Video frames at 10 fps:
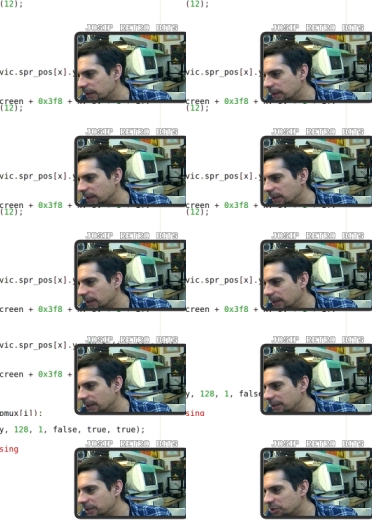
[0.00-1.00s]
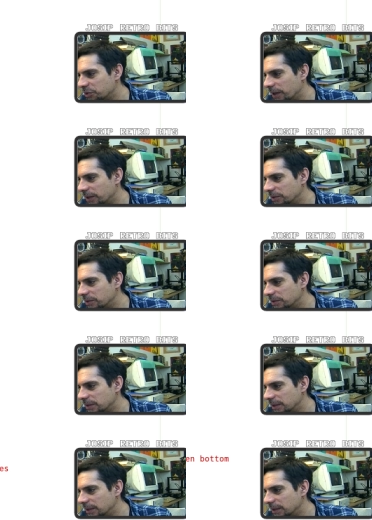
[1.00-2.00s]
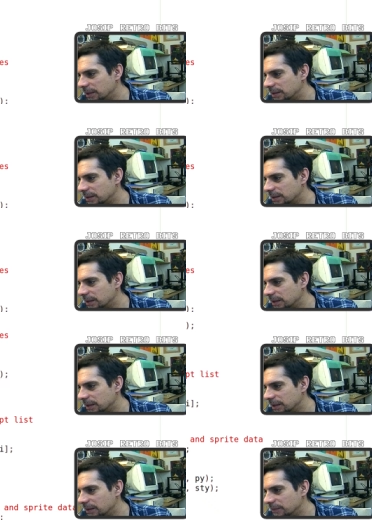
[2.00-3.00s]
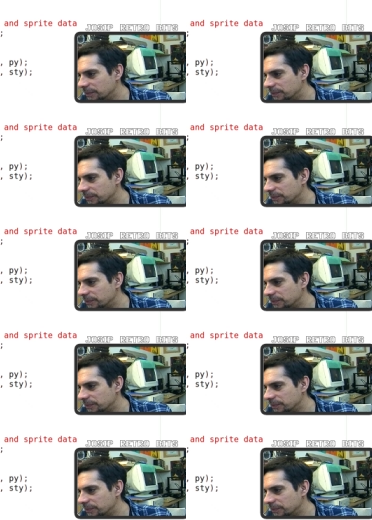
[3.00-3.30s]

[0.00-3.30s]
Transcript: uh, let's try to see this um,